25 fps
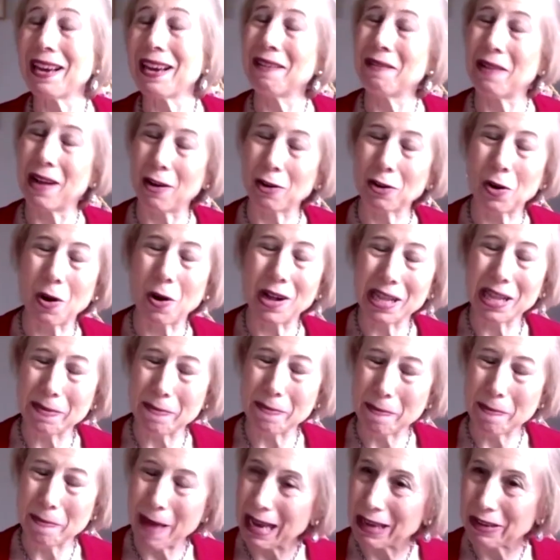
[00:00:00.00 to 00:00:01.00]
I'll call him
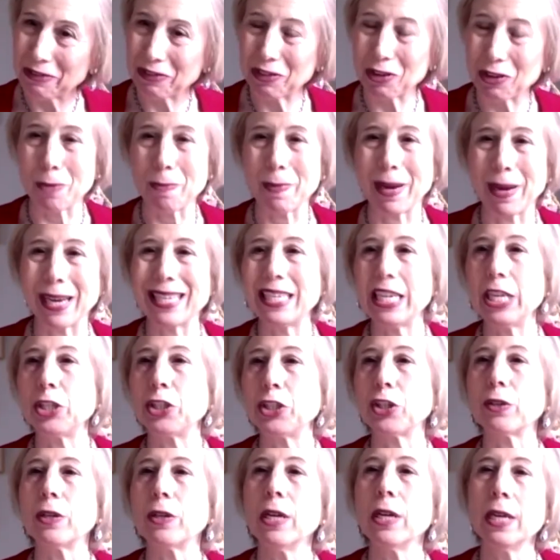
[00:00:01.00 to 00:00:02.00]
master and my
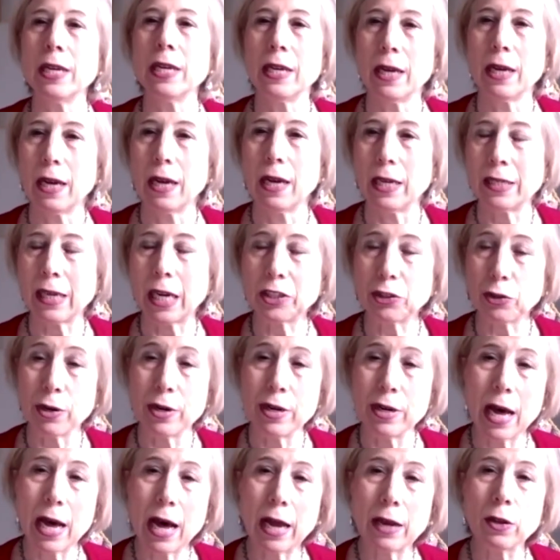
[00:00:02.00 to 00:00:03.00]
teacher, Dr.
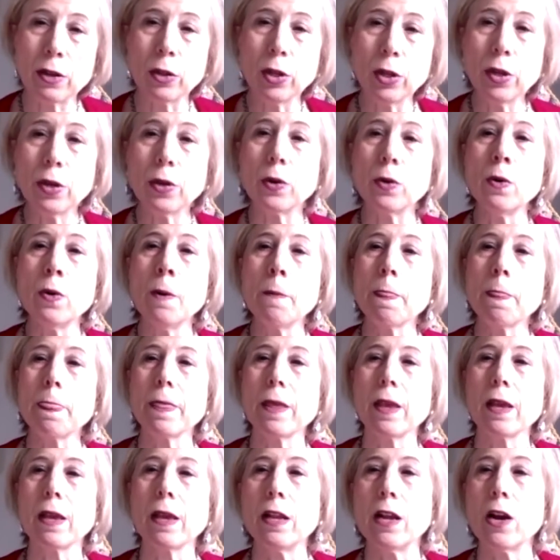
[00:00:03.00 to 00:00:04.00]
Nan Lu,
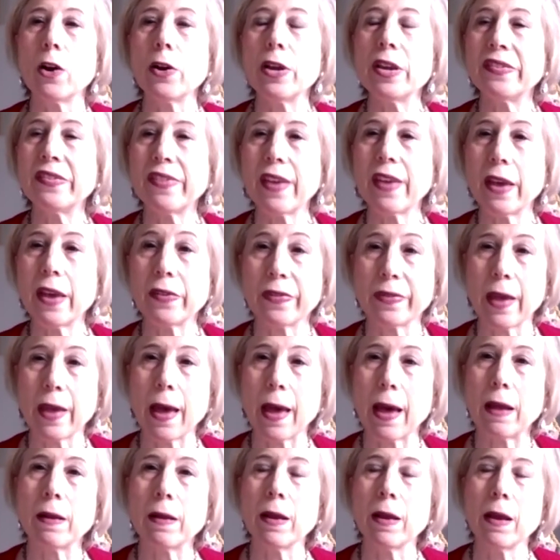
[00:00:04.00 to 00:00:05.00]
he says
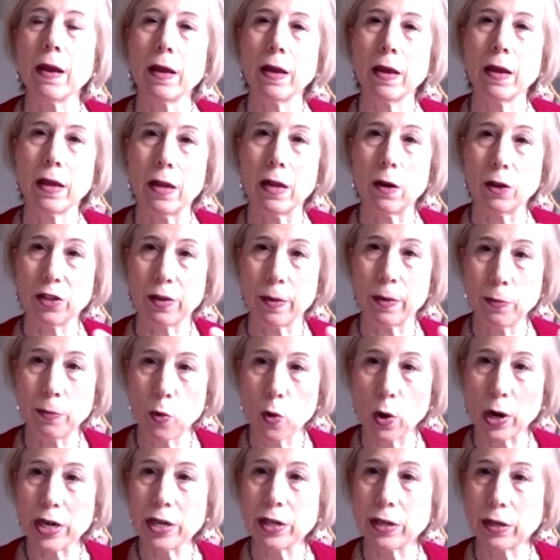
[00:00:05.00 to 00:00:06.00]
that it's
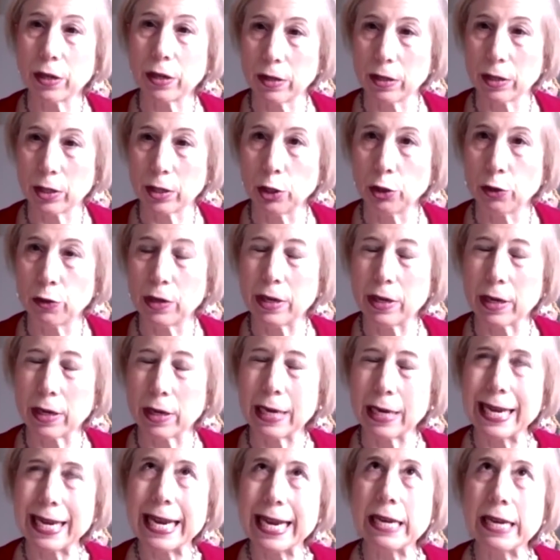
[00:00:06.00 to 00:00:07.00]
important to
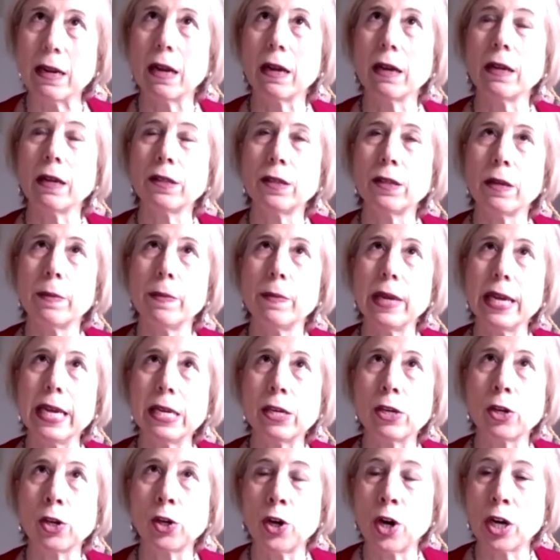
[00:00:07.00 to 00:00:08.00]
eat
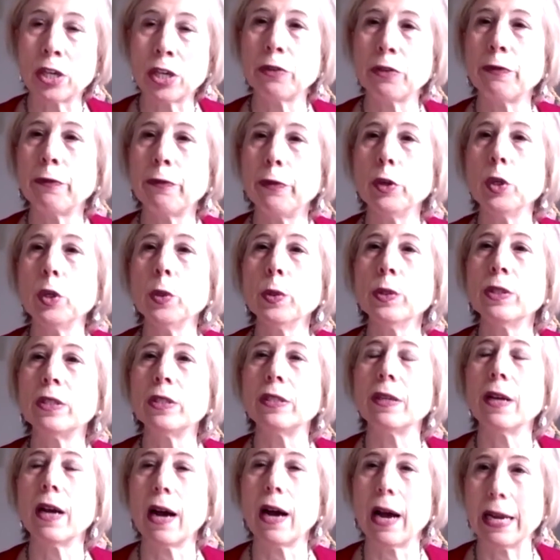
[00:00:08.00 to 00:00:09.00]
cooked foods,
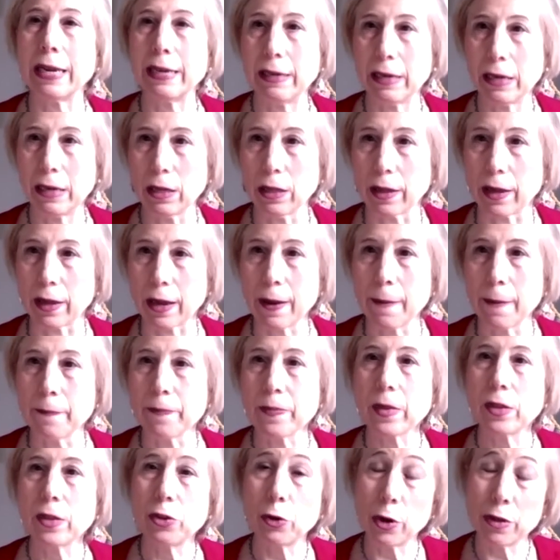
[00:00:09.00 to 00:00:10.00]
ideally
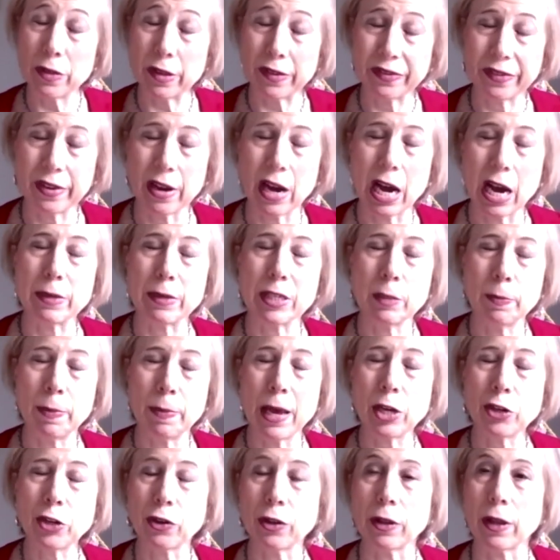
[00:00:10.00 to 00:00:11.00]
during this time,
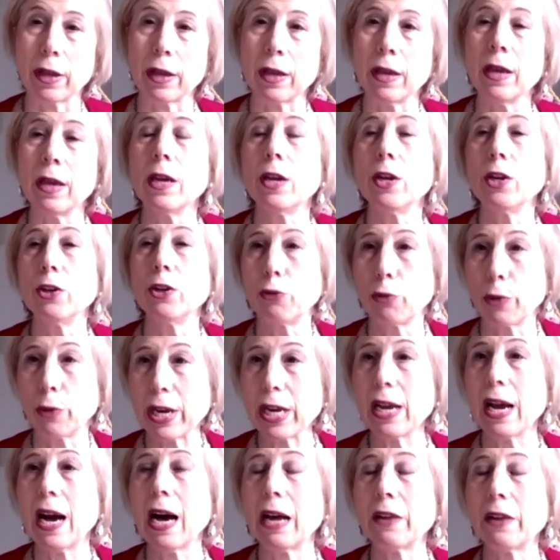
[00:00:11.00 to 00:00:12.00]
especially
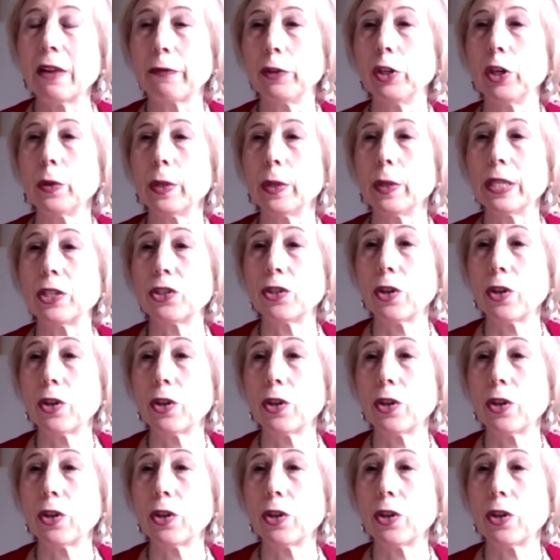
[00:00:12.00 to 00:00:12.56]
drink hot fluids.